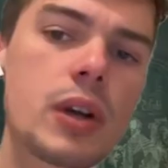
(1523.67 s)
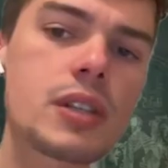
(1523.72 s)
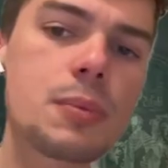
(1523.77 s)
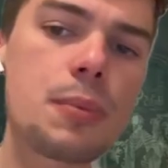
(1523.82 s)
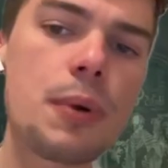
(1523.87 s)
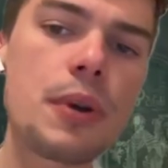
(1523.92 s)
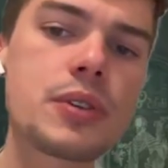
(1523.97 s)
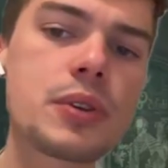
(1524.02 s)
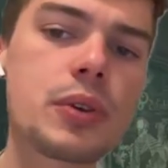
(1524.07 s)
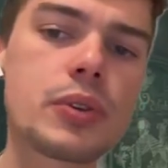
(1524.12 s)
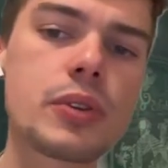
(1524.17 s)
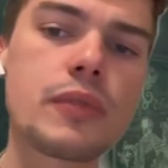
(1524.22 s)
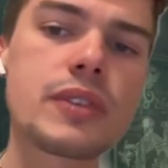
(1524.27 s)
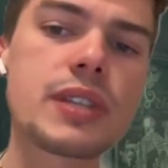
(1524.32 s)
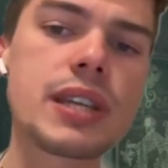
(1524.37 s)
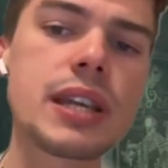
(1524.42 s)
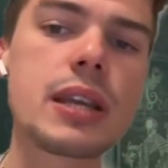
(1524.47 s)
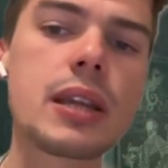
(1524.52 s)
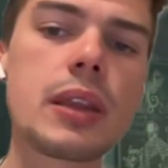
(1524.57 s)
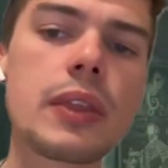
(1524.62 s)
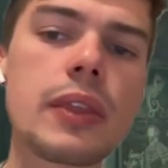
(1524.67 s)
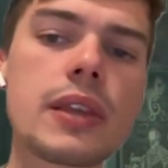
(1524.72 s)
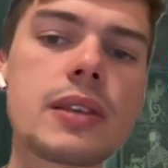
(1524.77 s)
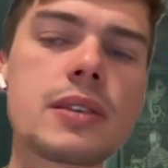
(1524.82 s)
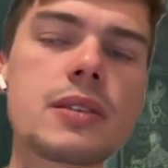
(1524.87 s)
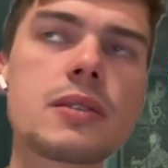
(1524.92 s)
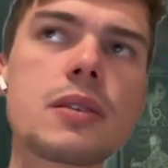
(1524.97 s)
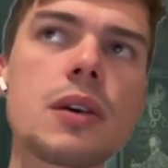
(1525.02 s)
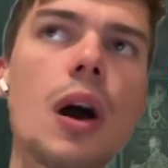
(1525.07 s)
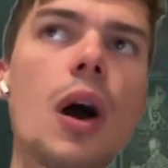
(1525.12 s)
surprising because obviously
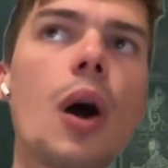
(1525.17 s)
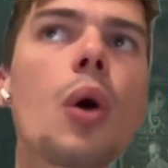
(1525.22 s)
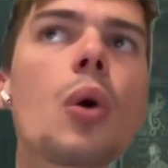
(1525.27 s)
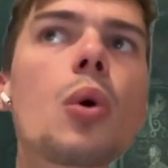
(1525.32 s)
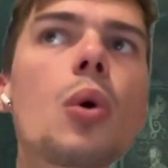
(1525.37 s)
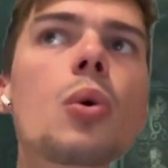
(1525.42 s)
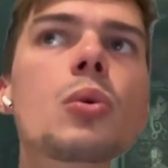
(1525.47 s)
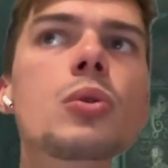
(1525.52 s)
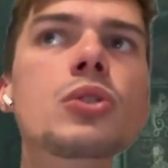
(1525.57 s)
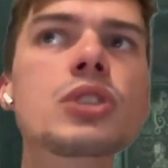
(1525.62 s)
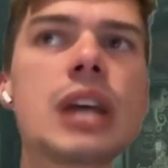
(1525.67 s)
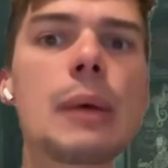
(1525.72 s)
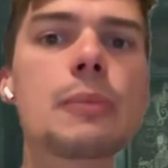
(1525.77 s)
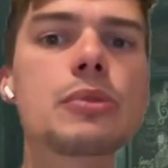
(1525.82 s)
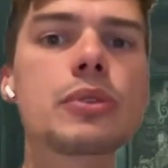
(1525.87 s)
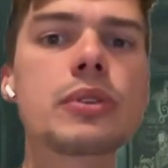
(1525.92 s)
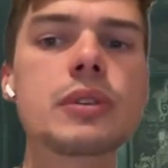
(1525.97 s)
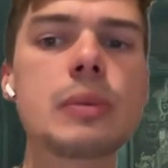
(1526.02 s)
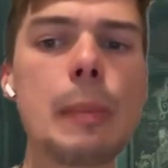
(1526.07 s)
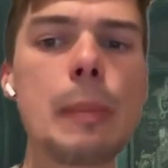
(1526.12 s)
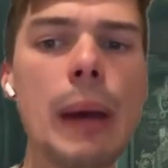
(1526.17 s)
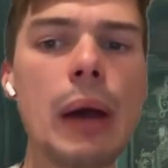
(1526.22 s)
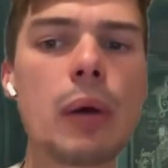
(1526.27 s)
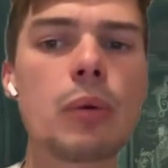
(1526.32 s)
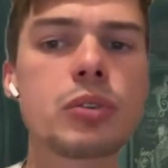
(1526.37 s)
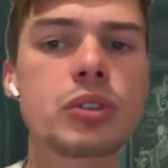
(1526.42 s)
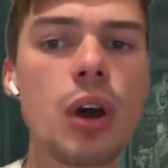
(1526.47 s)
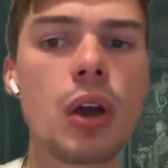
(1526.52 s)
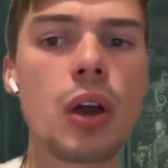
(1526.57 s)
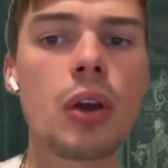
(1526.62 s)
this whole chapter is about
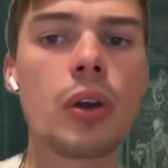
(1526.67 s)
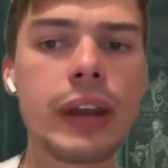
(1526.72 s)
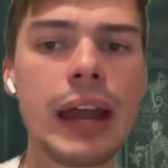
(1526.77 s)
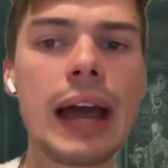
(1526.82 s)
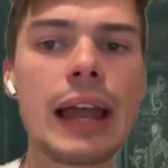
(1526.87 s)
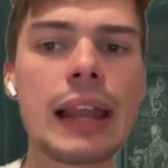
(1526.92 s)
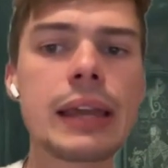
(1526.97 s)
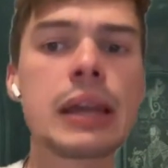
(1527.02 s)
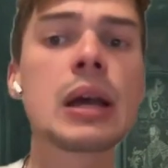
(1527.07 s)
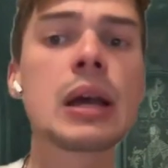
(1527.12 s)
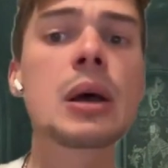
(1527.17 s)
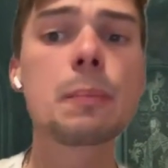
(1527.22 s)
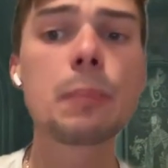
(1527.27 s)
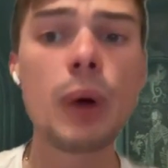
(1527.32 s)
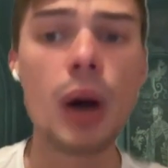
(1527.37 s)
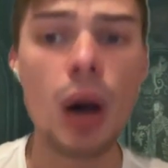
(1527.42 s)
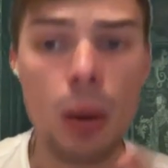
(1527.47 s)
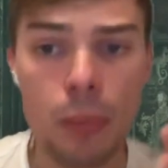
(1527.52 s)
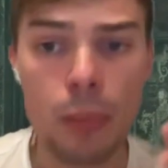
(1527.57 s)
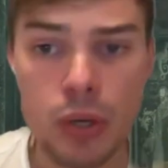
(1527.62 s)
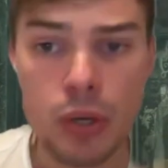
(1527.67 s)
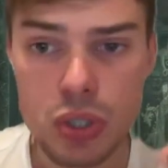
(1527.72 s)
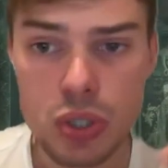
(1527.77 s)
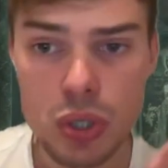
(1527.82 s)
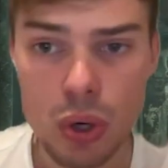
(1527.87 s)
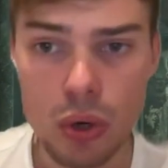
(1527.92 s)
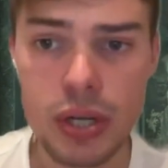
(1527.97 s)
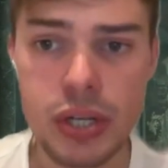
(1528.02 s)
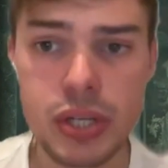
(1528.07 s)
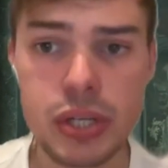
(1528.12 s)
Diagon Alley, but a
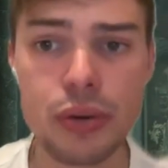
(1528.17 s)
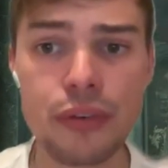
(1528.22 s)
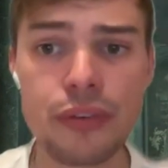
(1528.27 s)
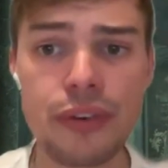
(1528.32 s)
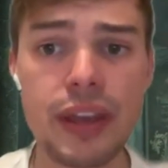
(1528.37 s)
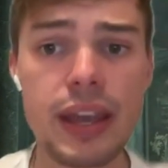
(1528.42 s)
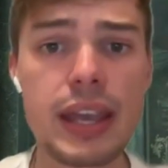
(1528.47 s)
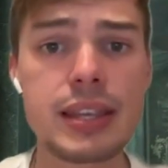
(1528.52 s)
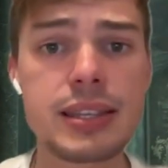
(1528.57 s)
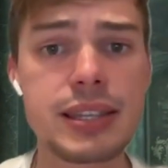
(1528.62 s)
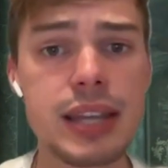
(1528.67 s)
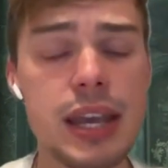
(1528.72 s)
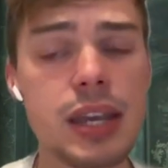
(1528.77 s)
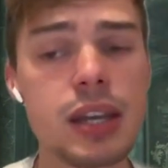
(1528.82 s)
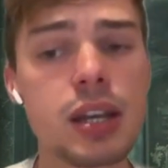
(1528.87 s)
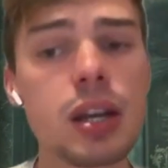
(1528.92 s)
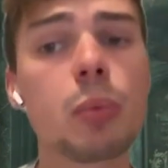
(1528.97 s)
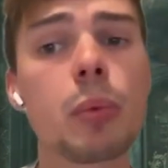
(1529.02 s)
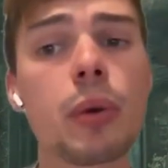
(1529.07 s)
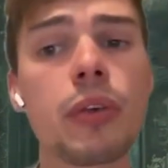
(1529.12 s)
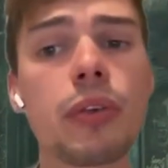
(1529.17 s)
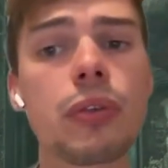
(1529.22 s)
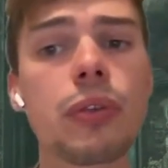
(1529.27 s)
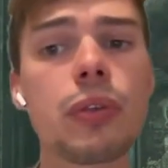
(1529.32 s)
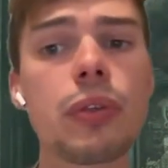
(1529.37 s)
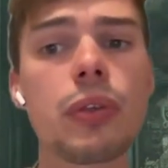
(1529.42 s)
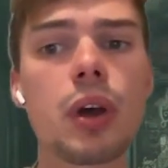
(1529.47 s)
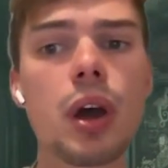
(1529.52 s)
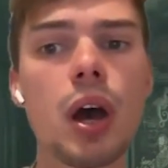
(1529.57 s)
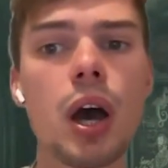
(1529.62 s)
majority of it is taken up with
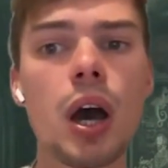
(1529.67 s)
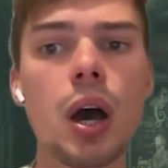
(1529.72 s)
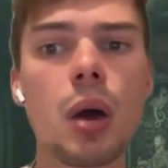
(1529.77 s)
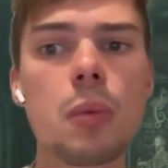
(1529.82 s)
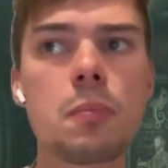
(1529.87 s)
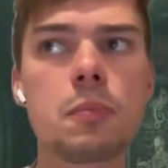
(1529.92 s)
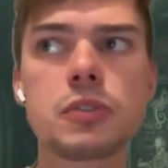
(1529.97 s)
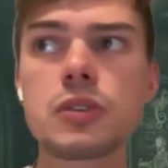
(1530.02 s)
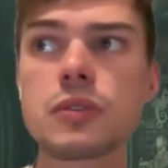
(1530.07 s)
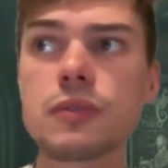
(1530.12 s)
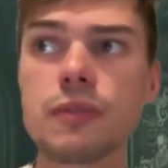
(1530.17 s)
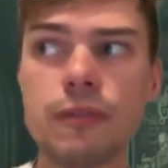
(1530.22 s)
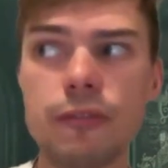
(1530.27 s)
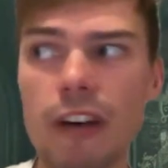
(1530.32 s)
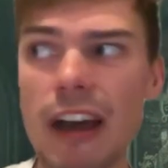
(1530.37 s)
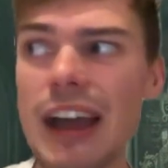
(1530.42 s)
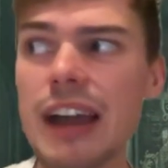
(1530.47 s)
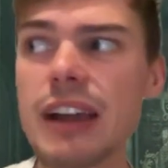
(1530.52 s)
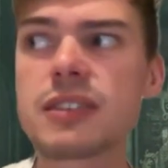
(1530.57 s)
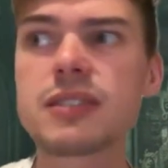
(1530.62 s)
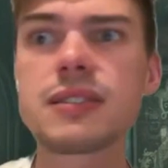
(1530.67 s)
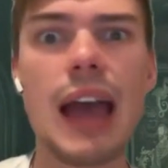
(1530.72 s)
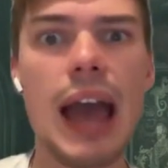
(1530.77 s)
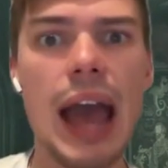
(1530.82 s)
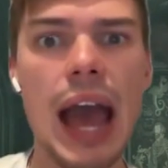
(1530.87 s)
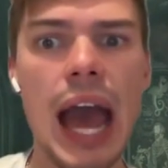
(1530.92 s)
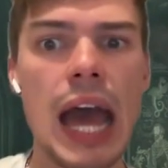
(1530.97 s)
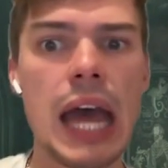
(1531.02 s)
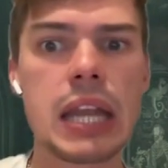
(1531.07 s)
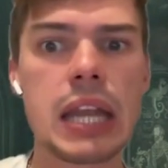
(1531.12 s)
just facts
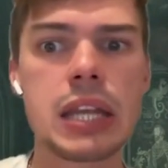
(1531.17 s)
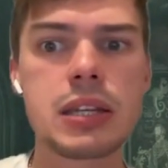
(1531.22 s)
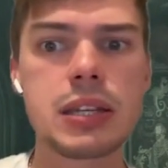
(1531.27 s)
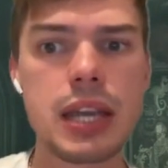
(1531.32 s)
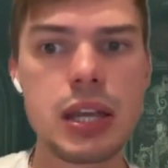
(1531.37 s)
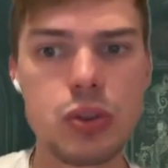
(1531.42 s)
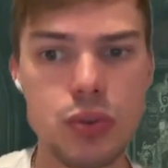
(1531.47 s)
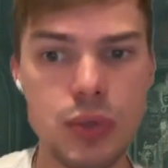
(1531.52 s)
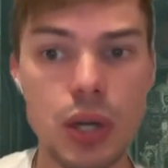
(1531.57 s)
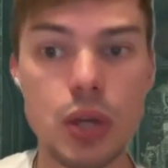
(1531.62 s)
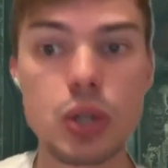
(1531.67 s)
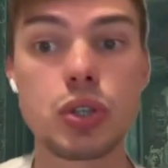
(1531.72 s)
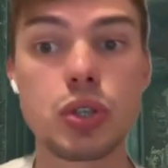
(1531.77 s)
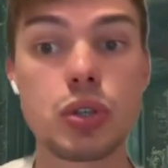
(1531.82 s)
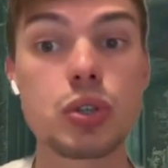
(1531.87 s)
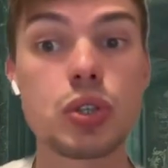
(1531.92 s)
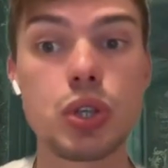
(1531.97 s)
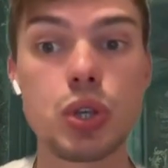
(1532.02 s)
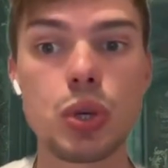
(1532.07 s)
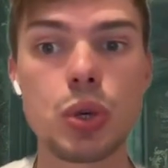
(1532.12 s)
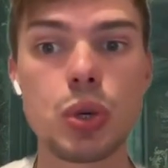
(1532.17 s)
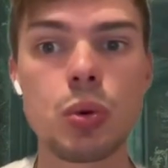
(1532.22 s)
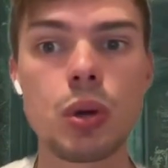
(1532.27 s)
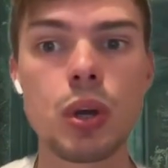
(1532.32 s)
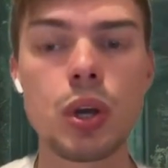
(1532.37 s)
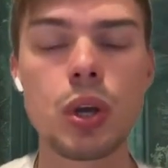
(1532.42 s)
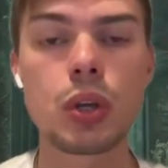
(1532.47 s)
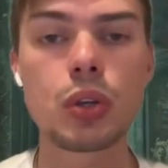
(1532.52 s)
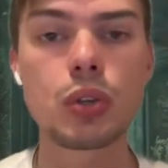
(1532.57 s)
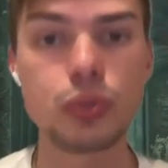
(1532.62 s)
and introduction to
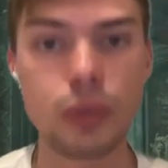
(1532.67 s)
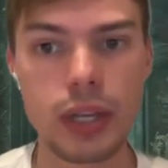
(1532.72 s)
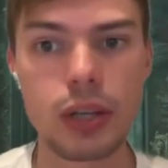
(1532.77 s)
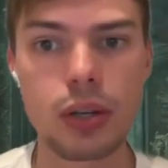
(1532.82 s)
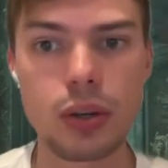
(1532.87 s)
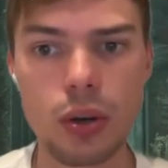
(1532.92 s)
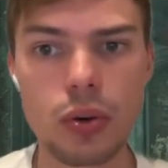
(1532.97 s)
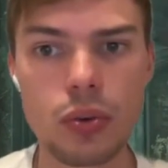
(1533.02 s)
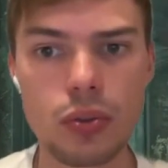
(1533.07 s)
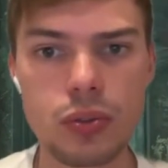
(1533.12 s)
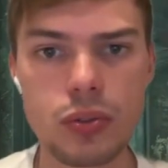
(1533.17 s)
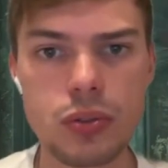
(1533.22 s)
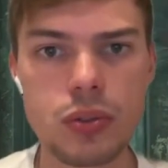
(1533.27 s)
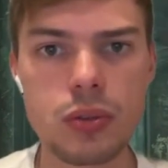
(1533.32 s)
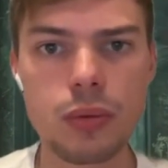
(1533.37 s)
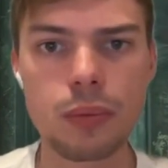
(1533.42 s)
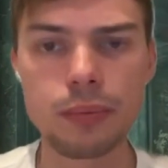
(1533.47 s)
Gringotts,